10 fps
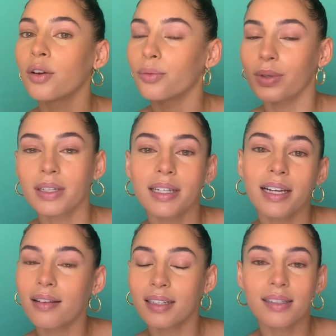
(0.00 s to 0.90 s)
Really,
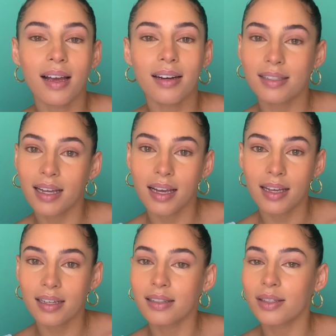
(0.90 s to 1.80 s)
on these kind of
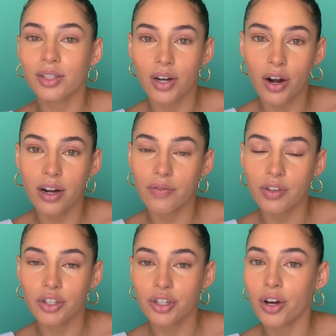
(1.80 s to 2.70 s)
days, the star of the
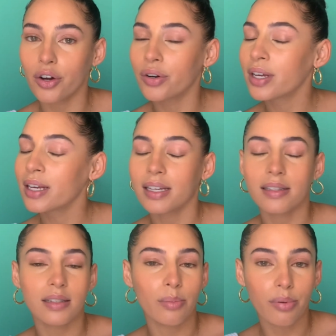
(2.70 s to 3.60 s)
show is
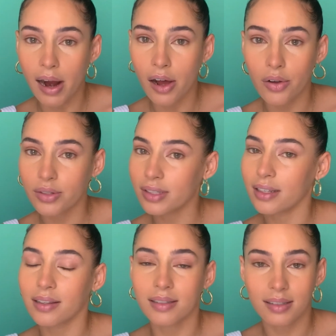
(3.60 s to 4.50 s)
the brows
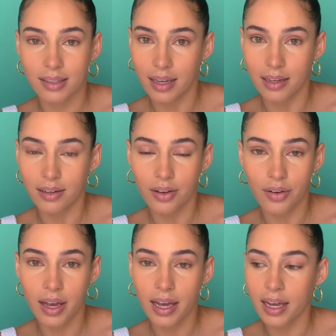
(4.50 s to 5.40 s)
and the skin,
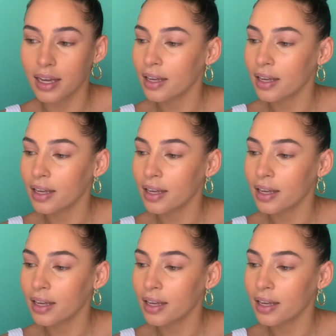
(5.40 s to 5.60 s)
okay?